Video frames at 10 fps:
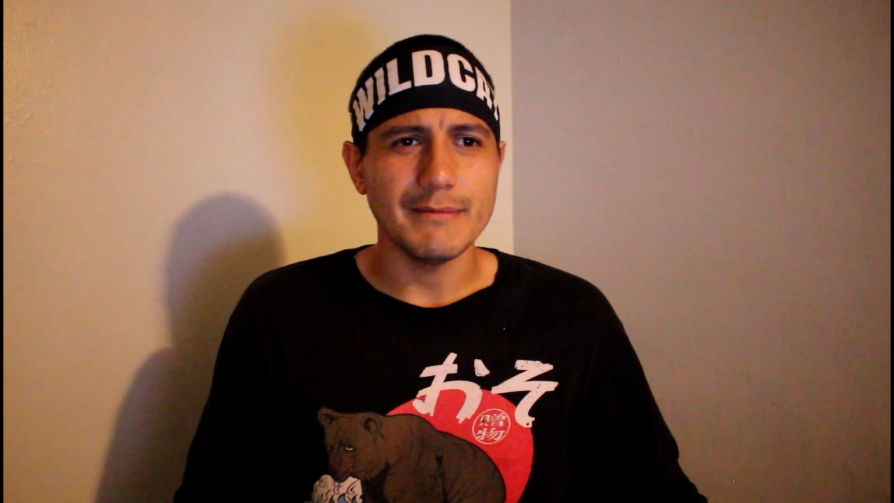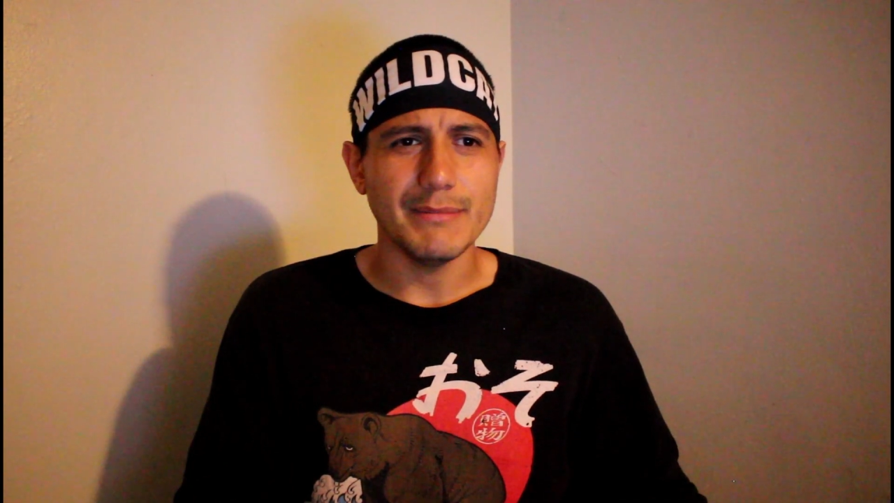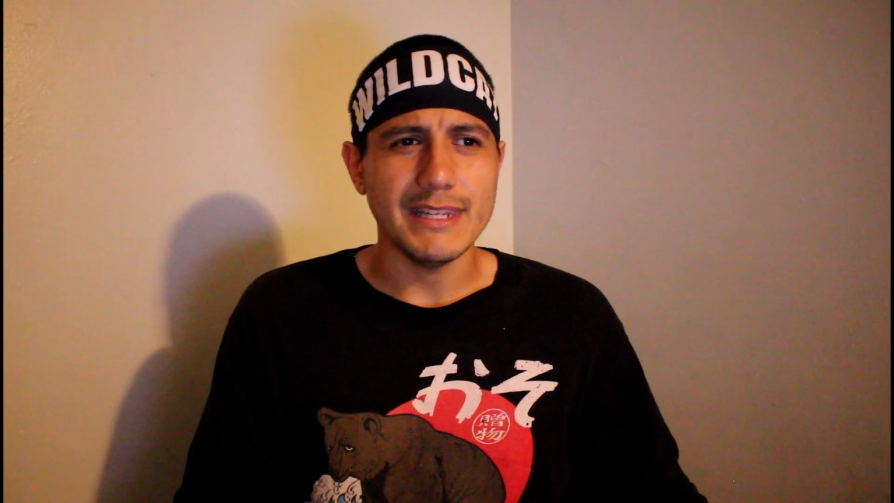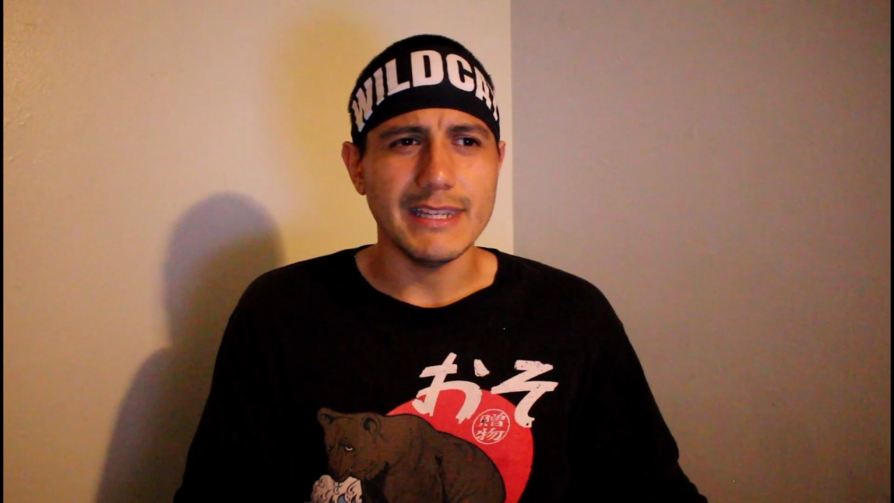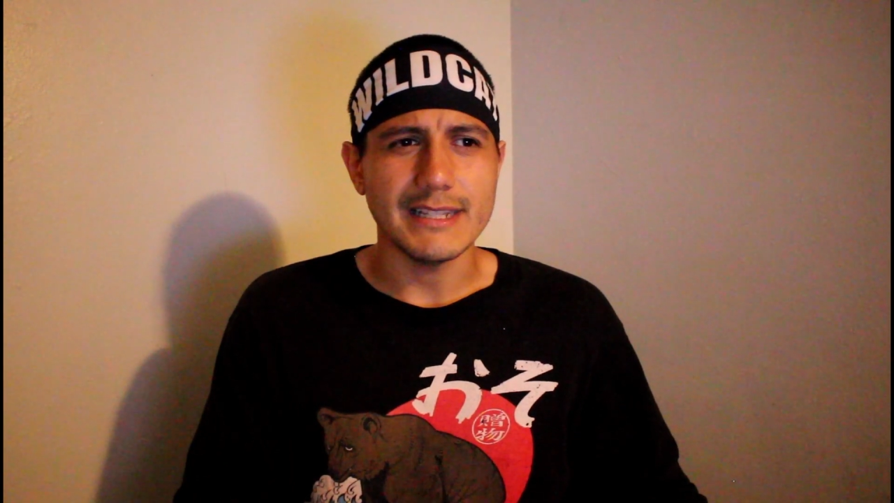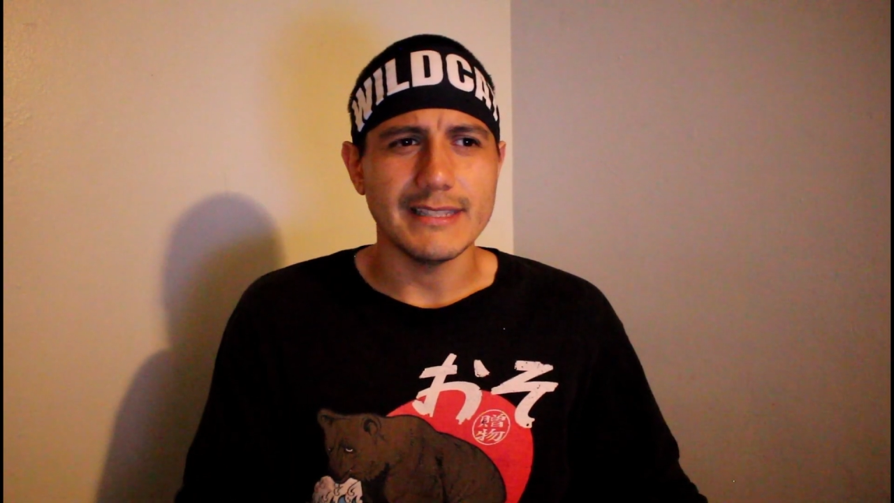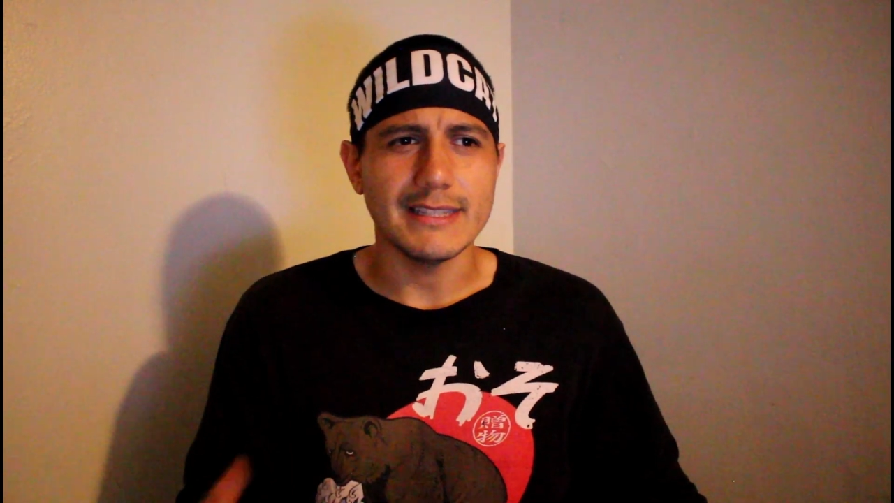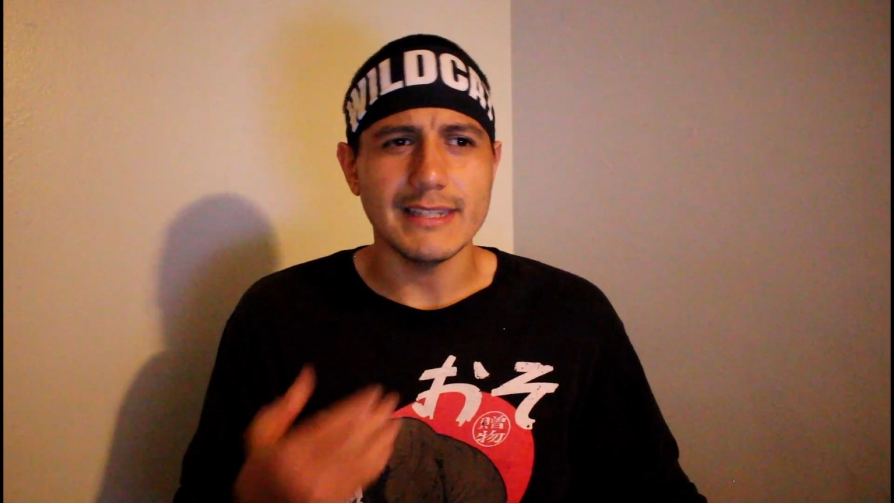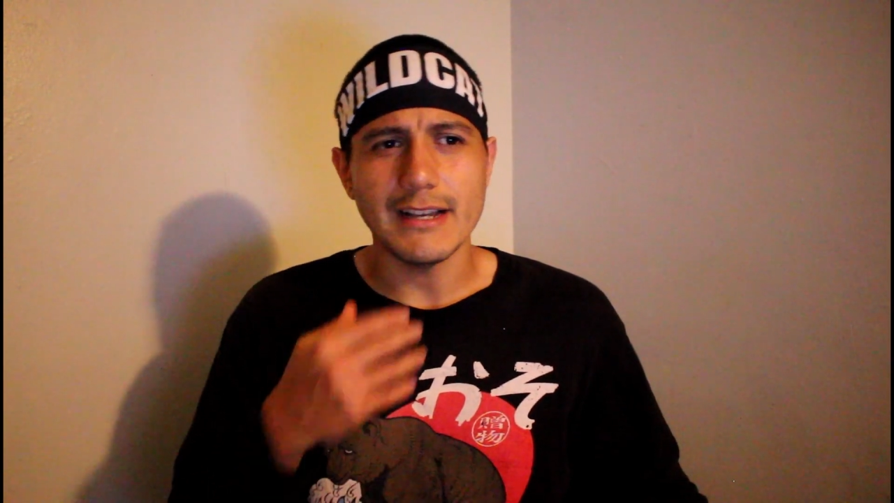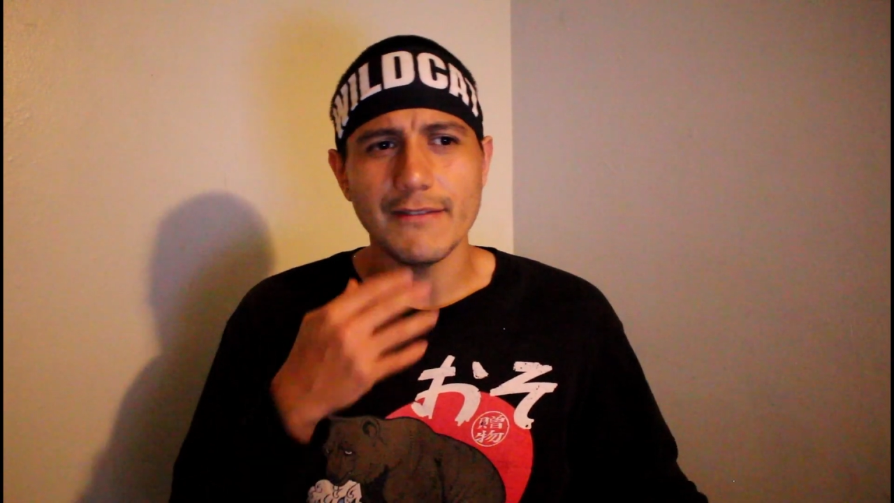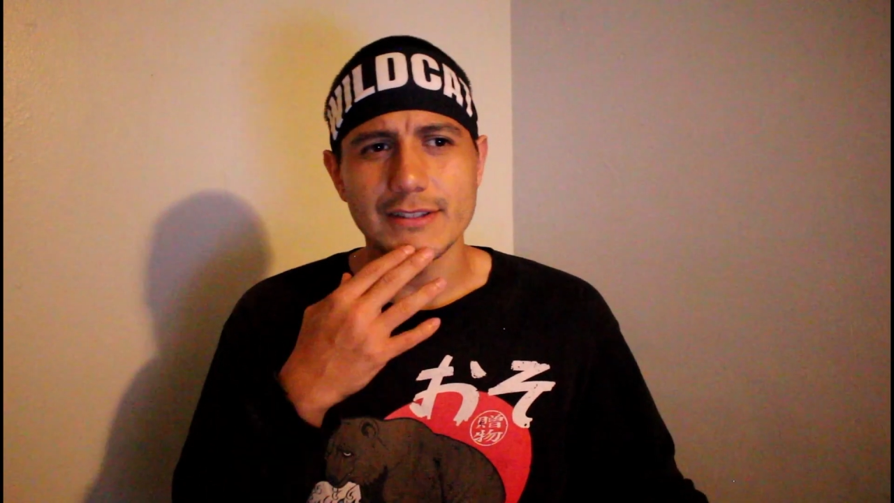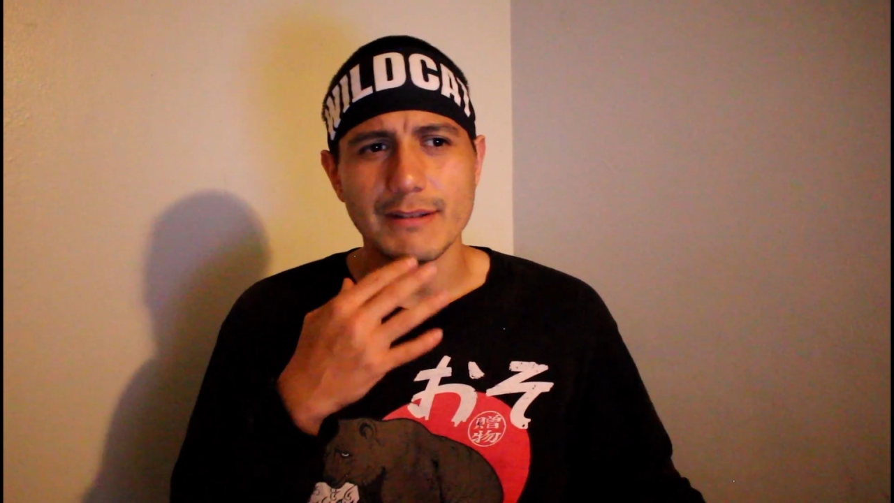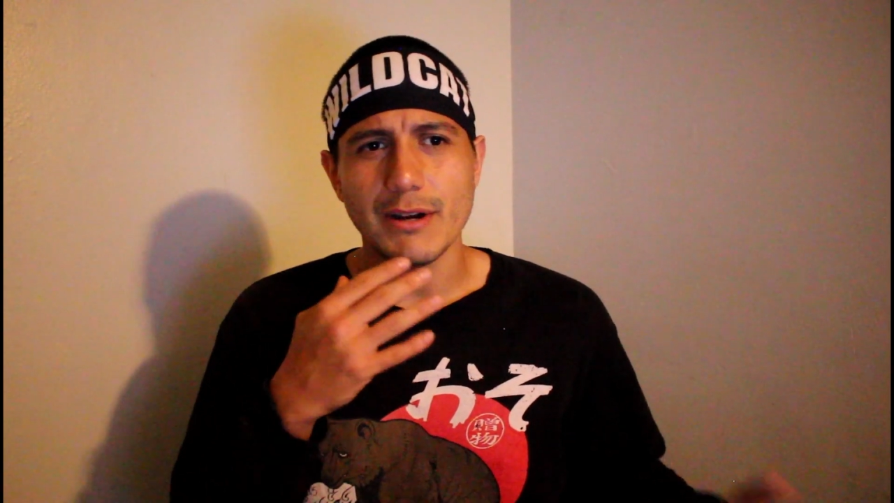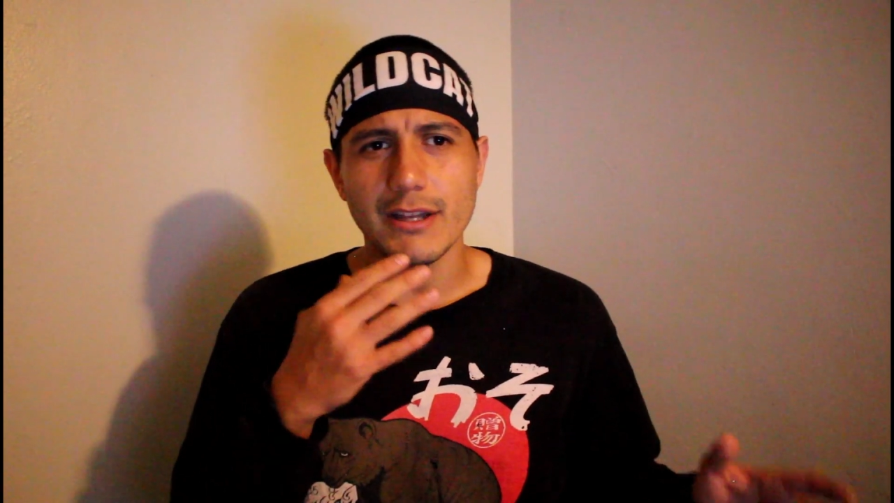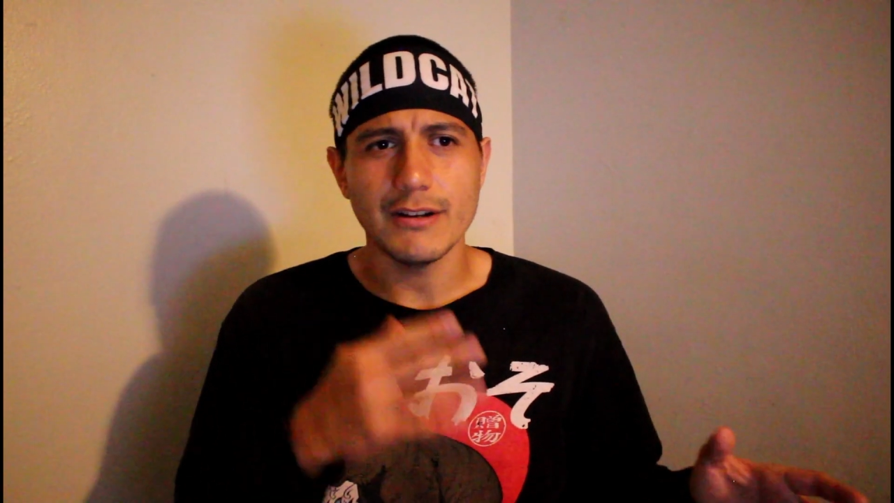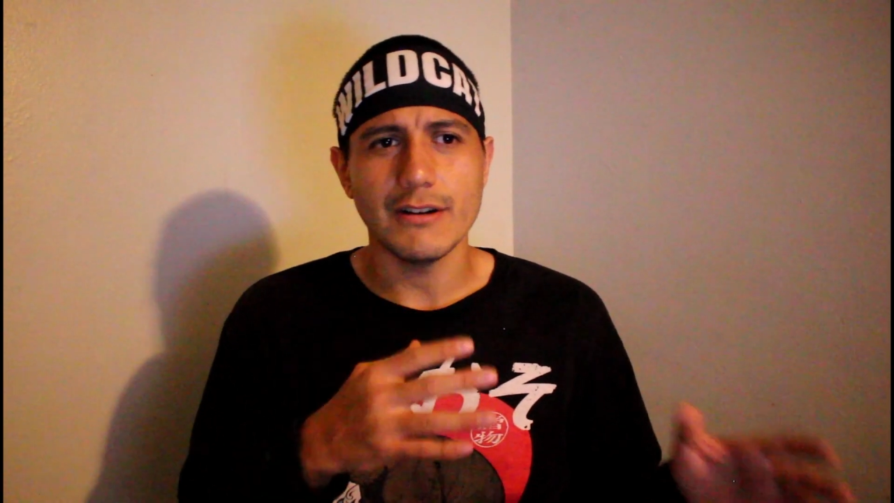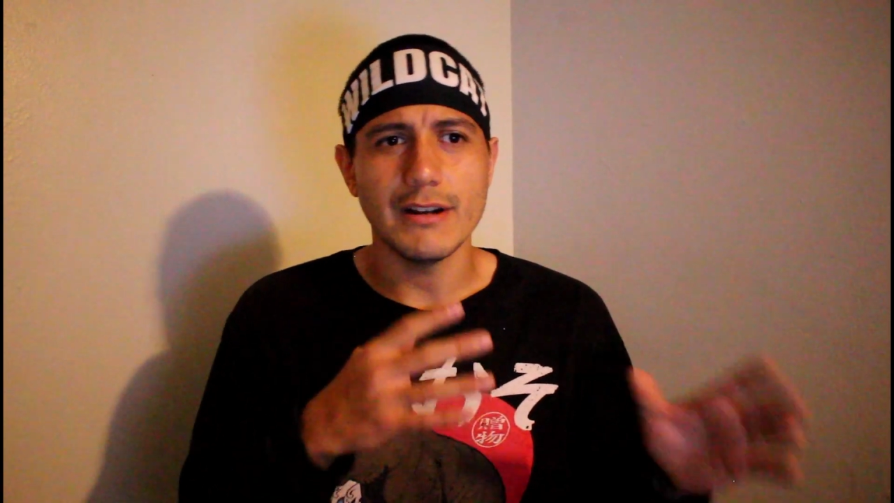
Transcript: be consisting of some other